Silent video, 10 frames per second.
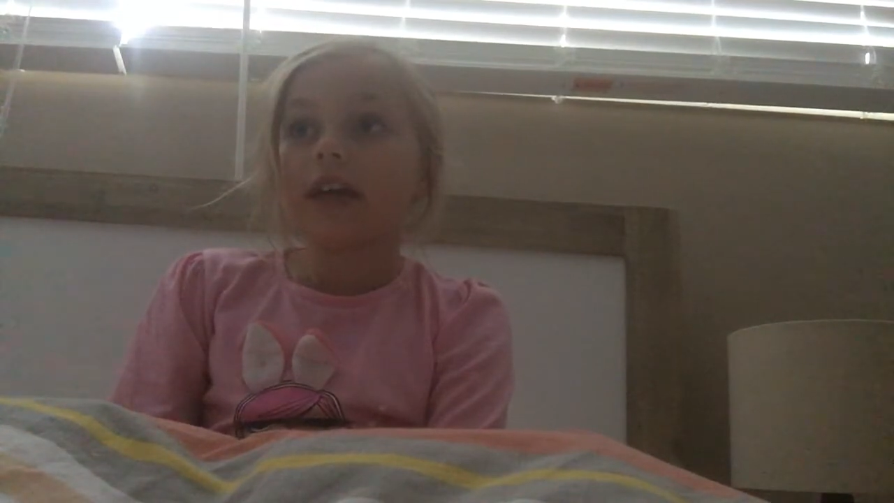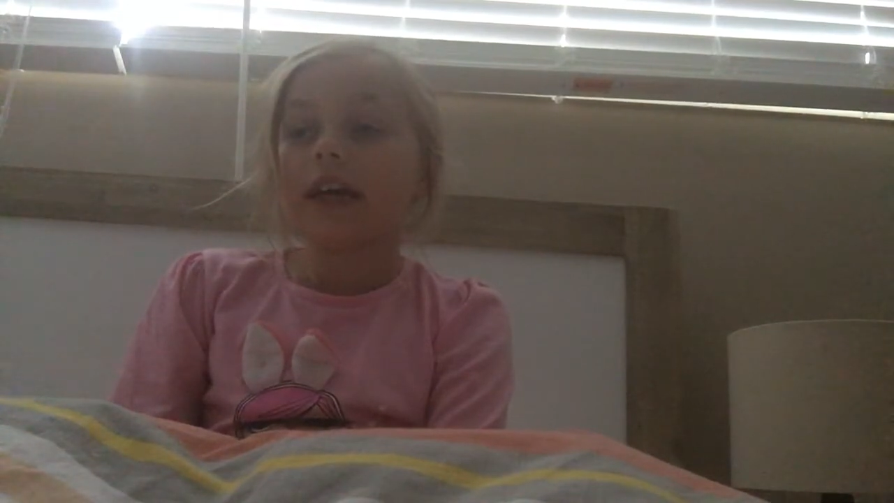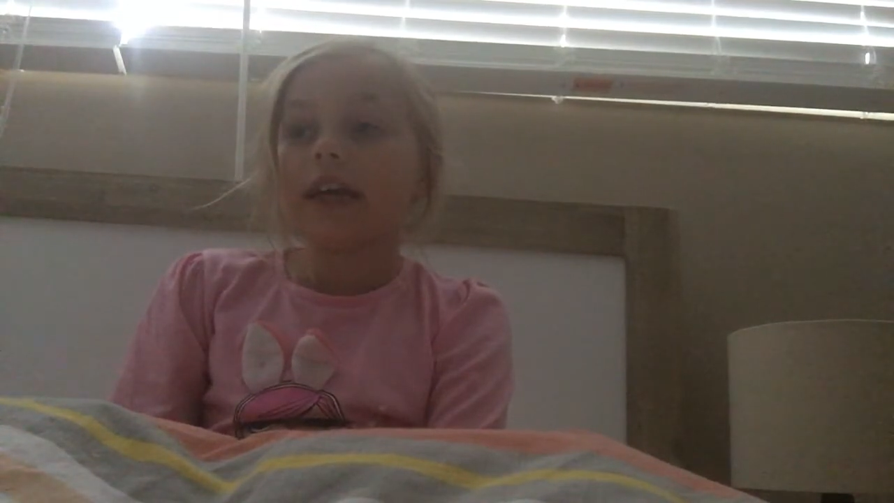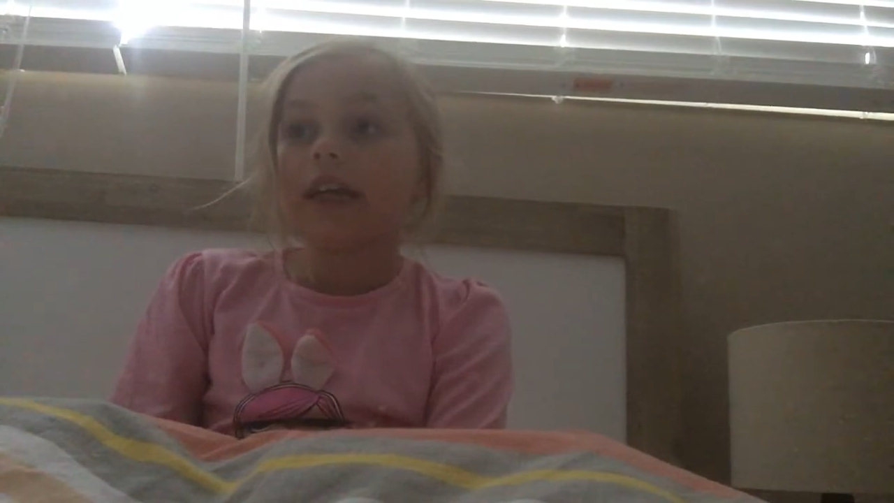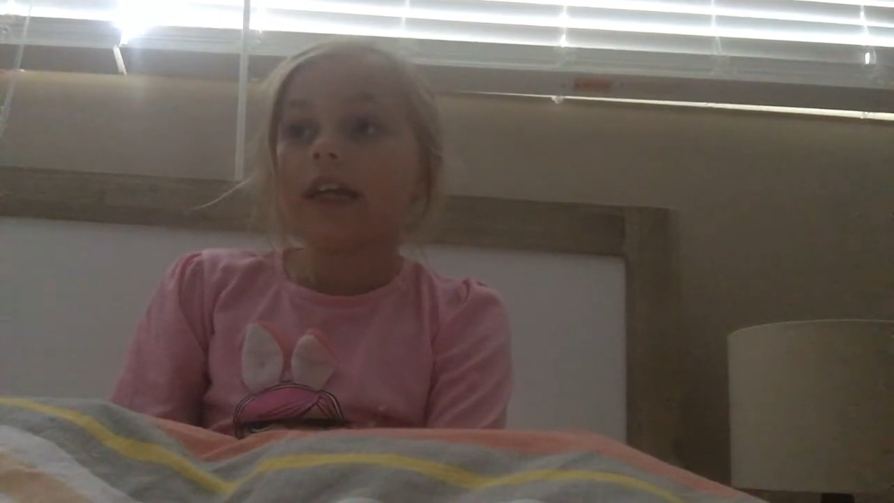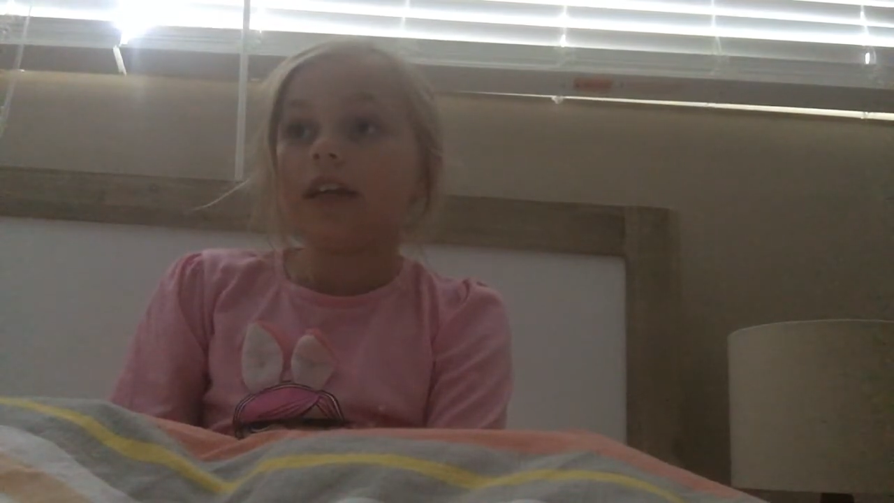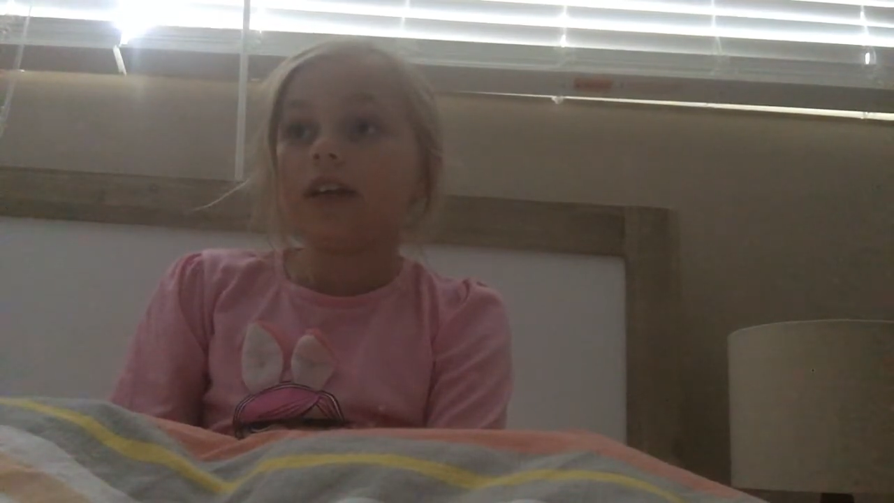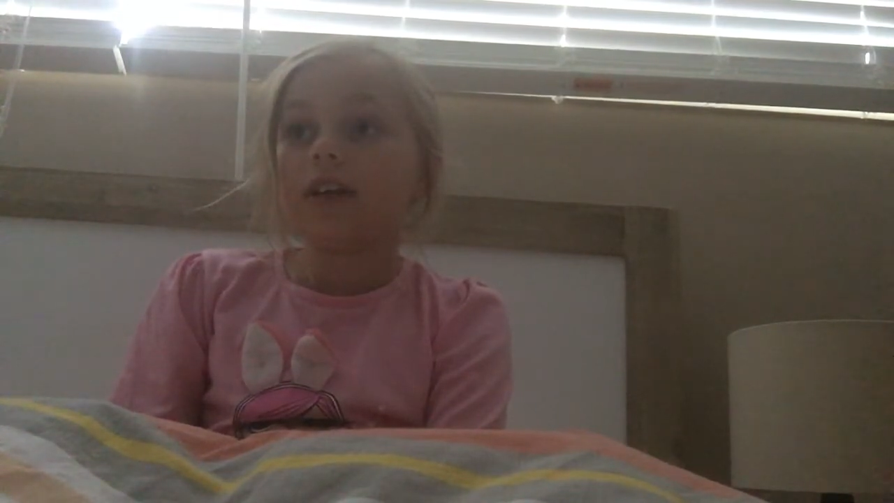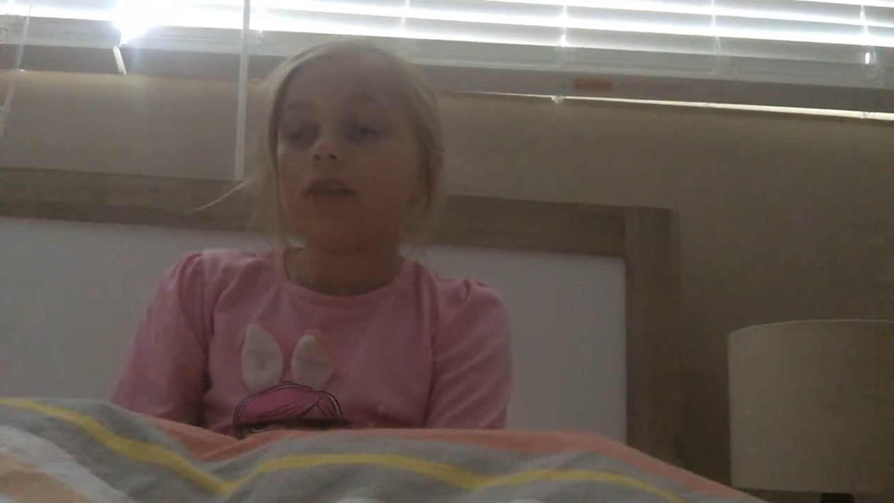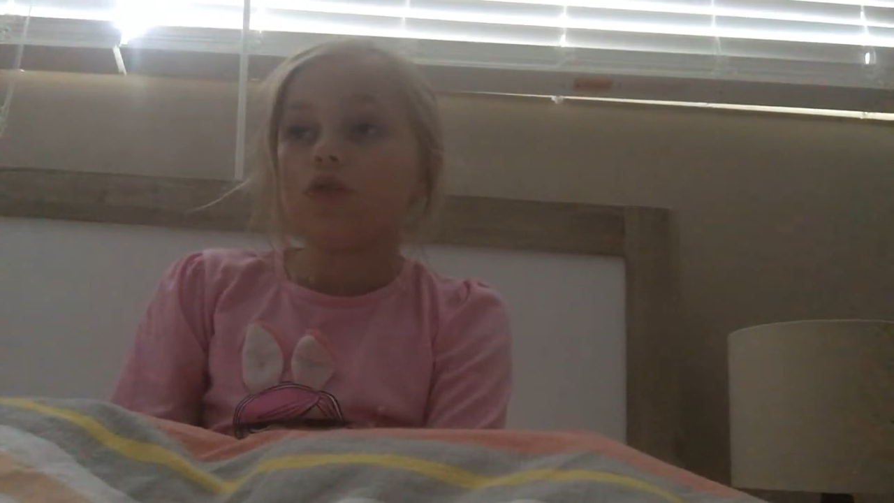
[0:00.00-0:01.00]
a
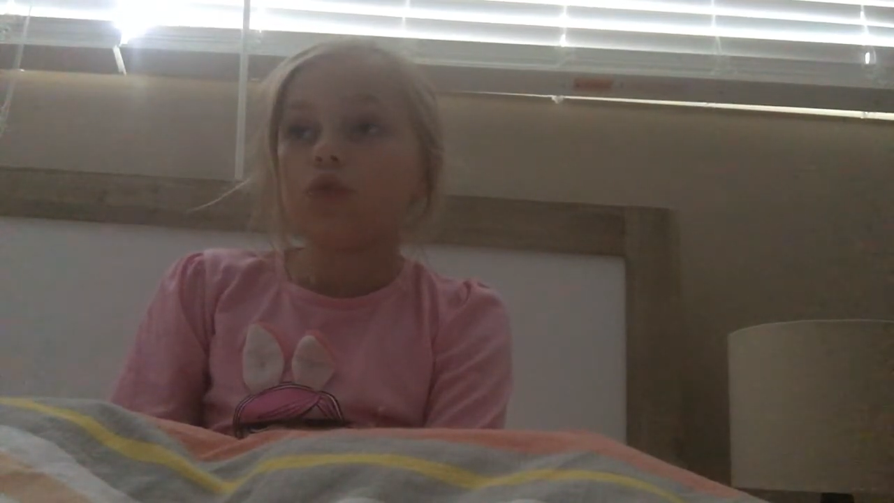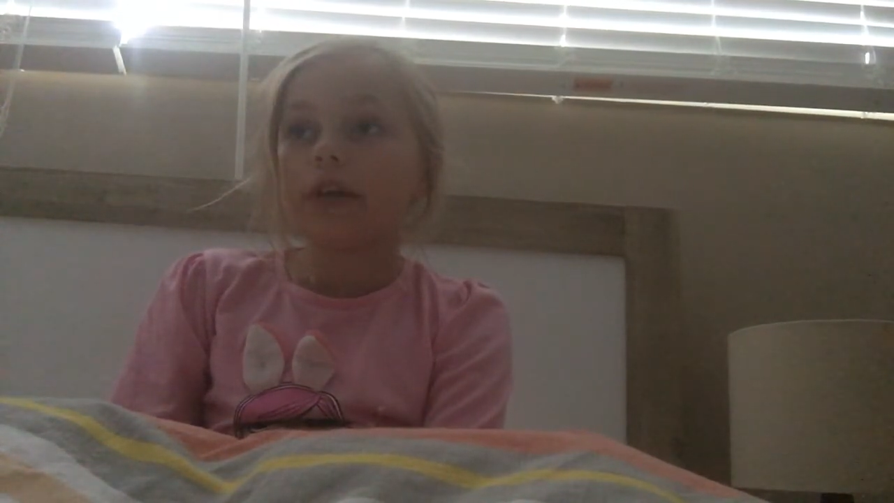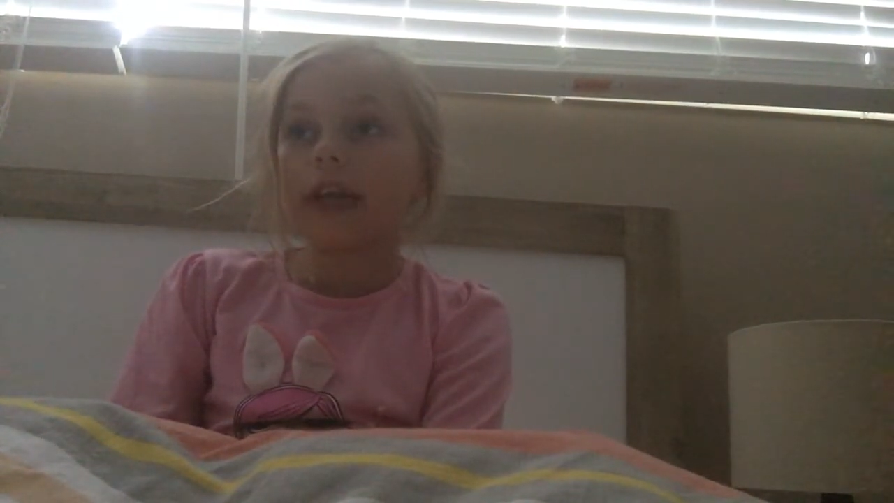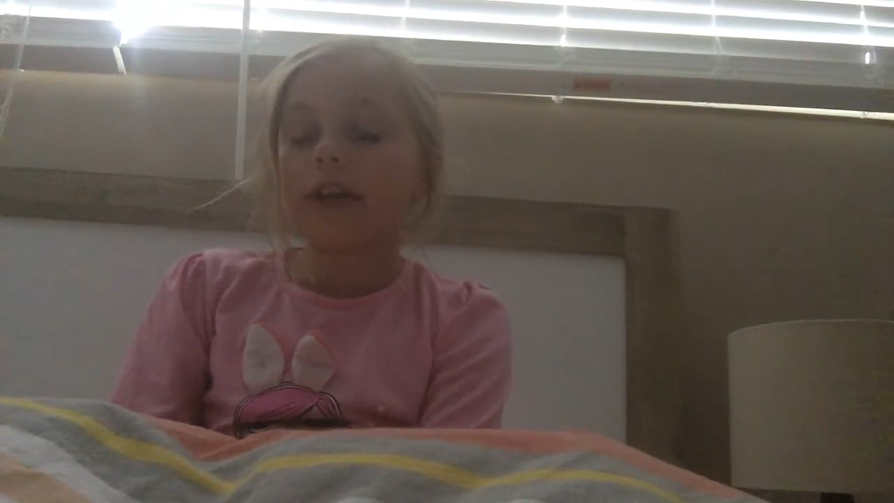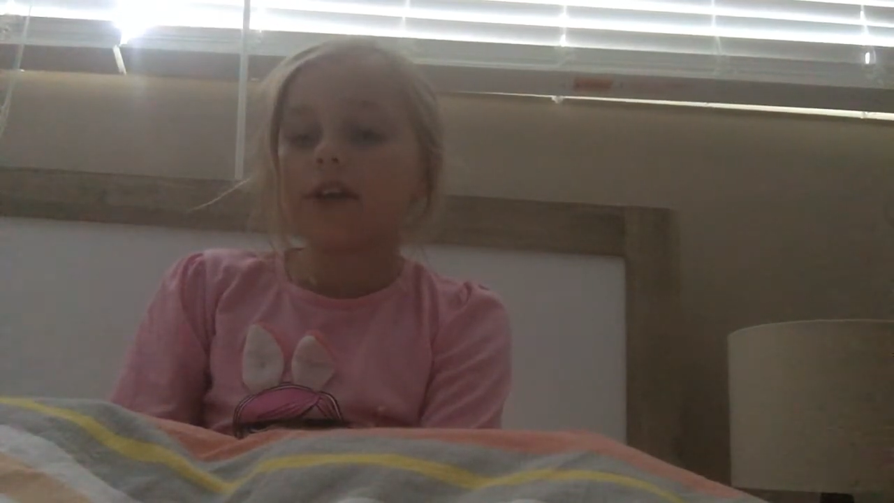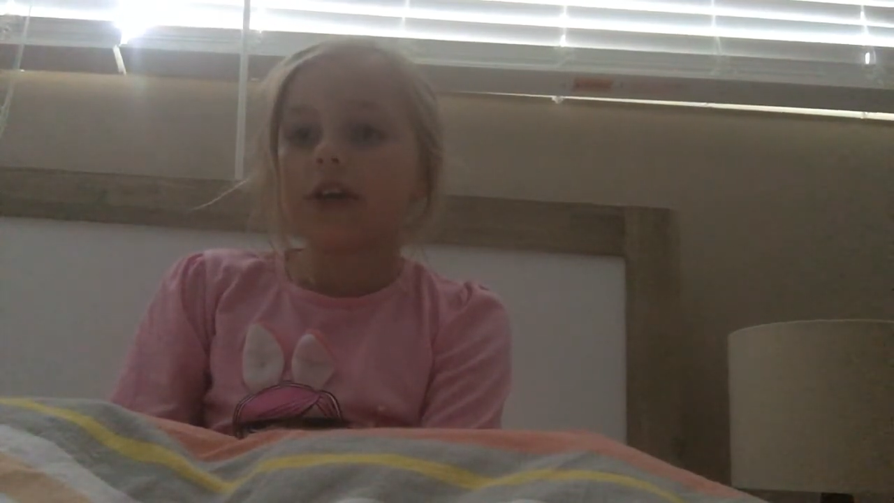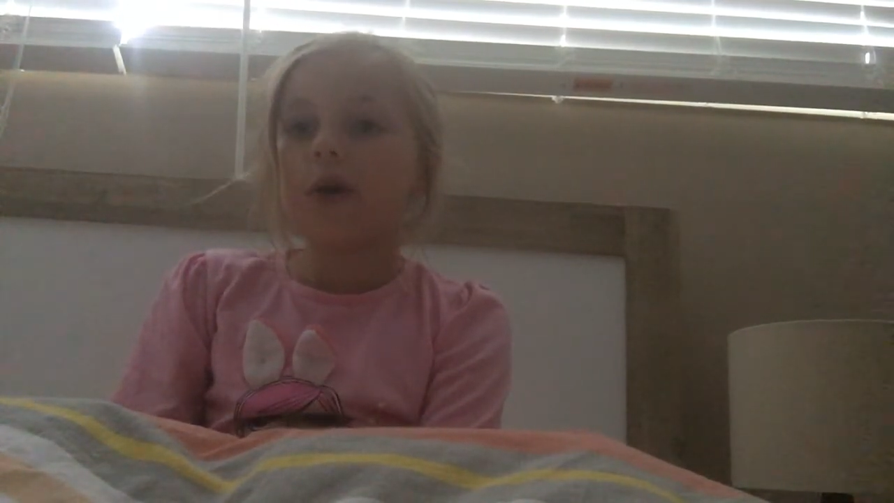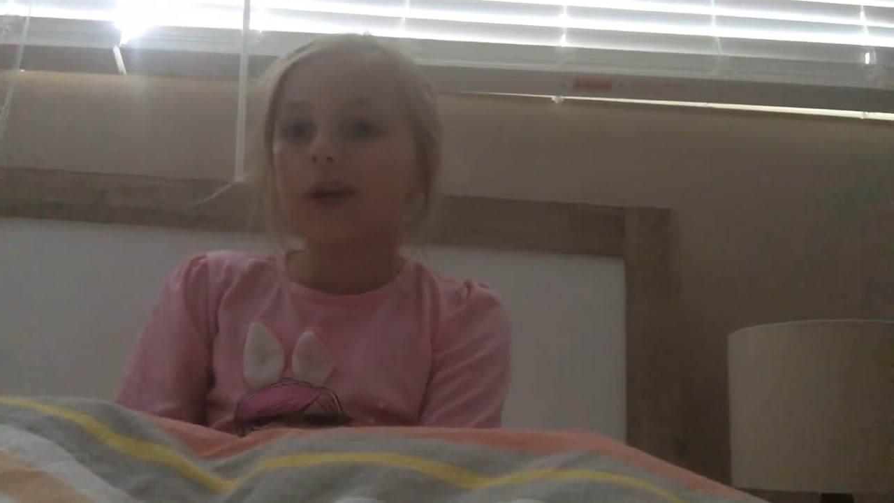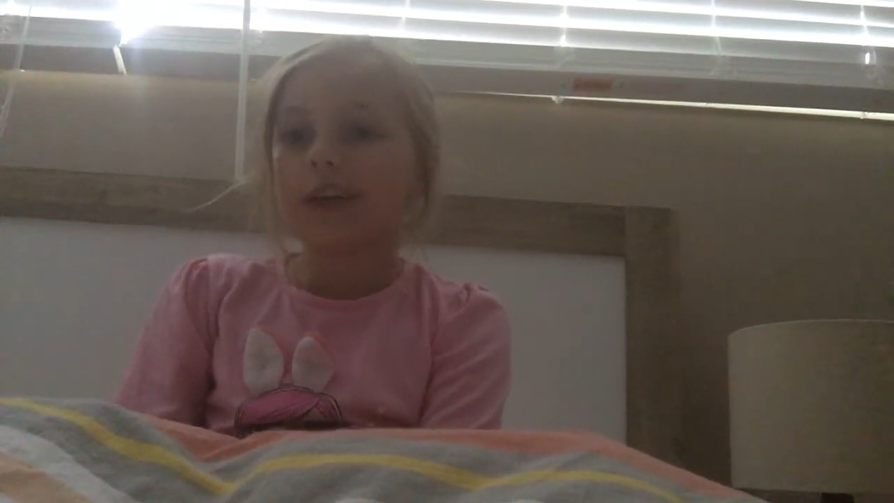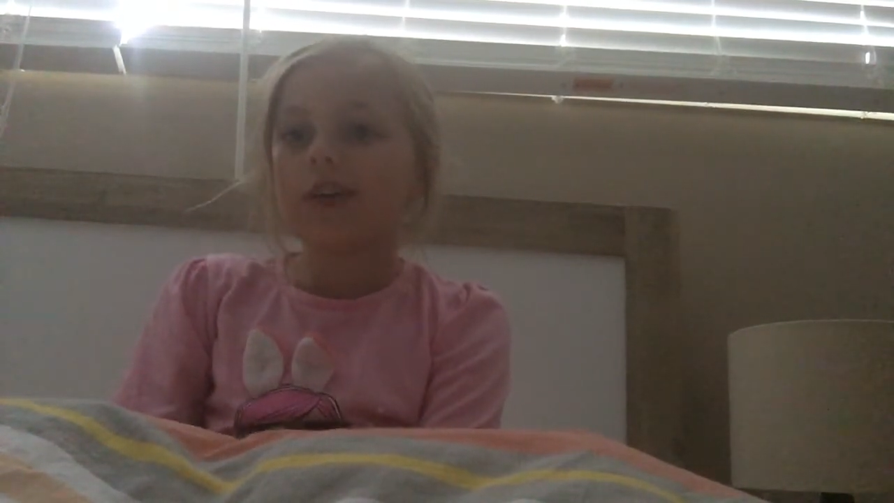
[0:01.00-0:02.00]
tornado
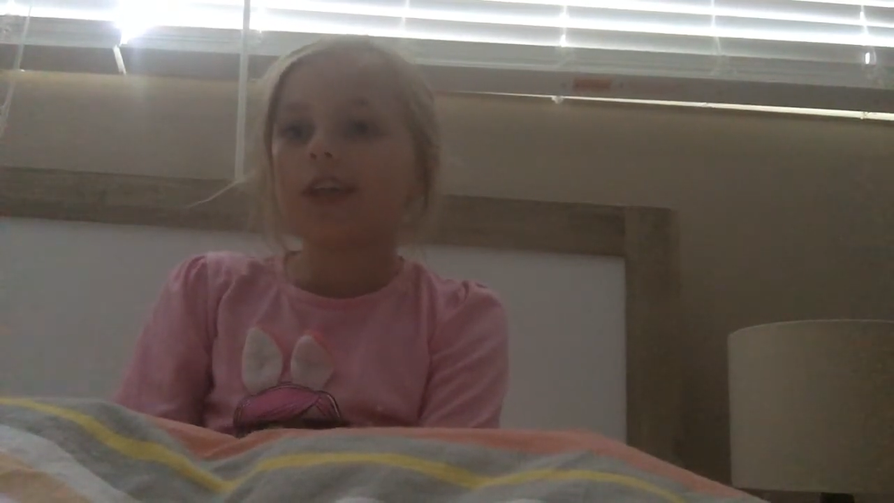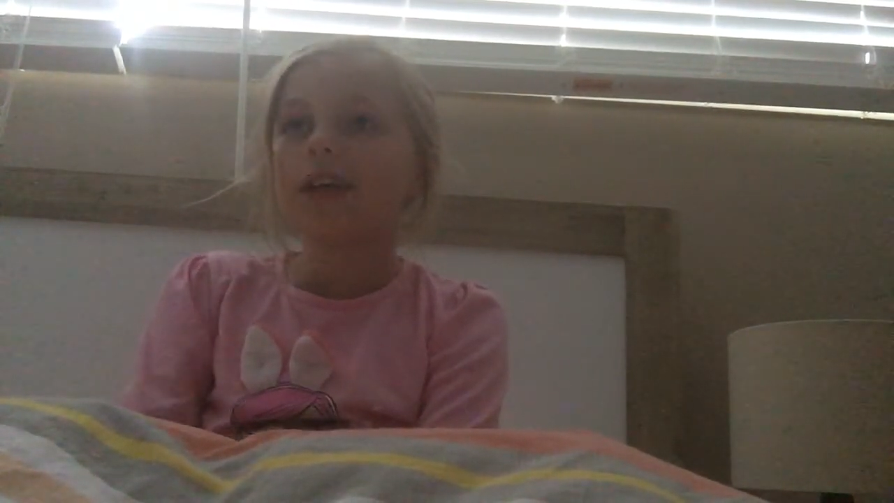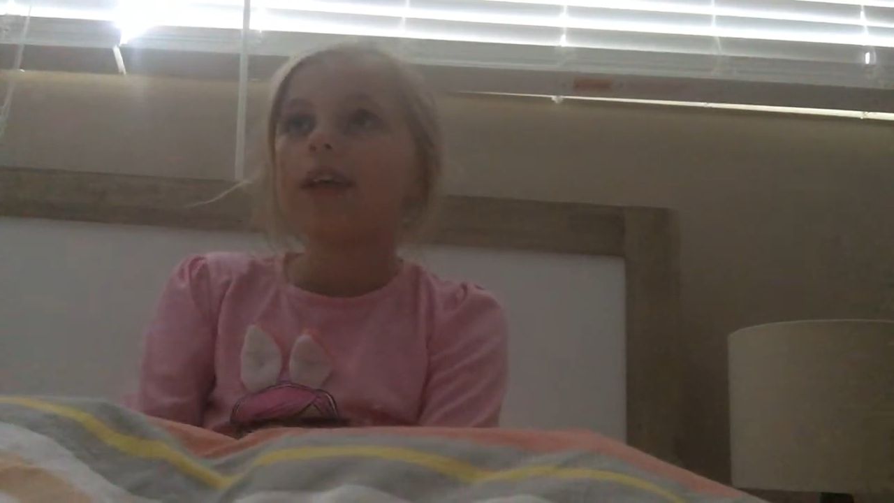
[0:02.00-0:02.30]
going on,